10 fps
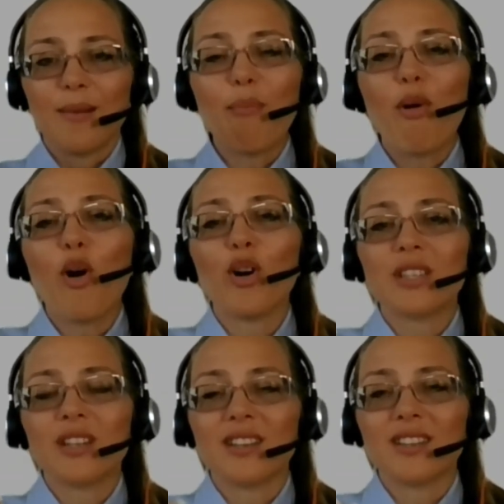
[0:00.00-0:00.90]

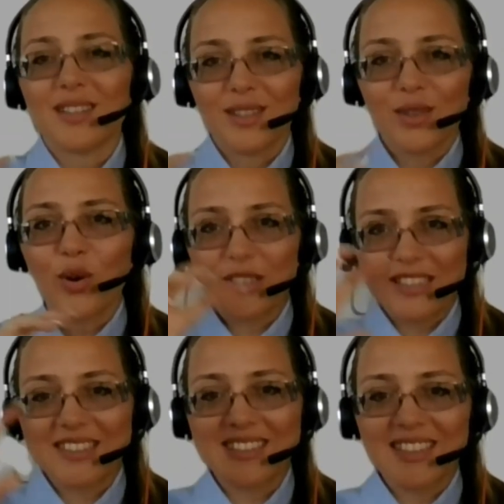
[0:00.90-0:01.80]
modern and all
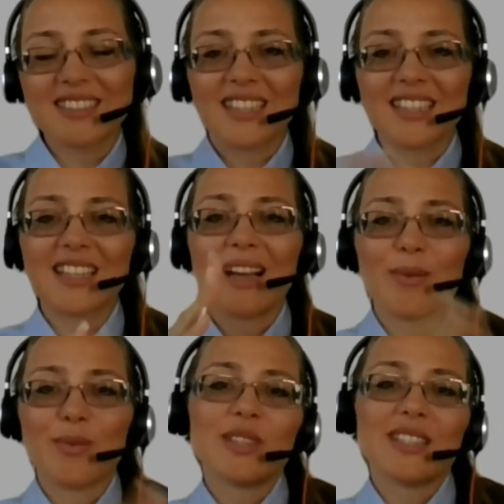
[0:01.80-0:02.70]
these things that
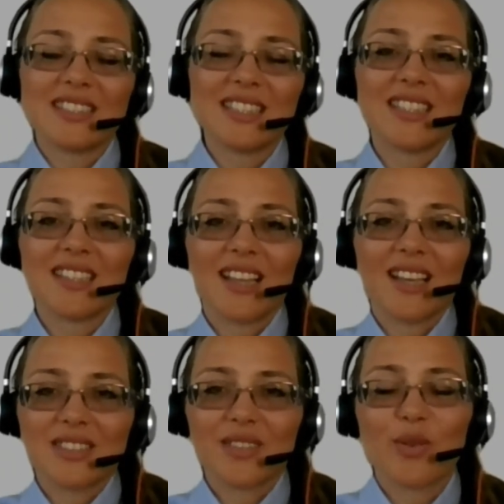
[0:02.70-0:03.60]
come with the city
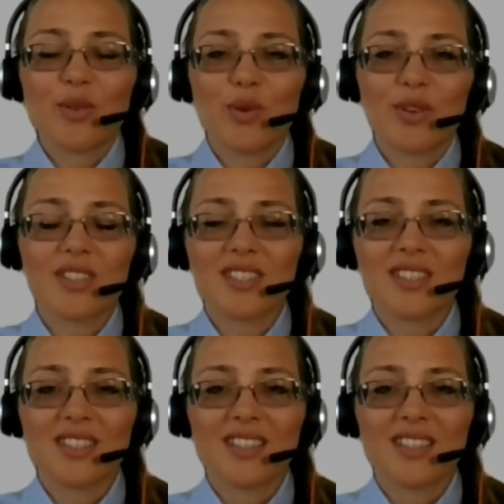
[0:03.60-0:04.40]
lives of course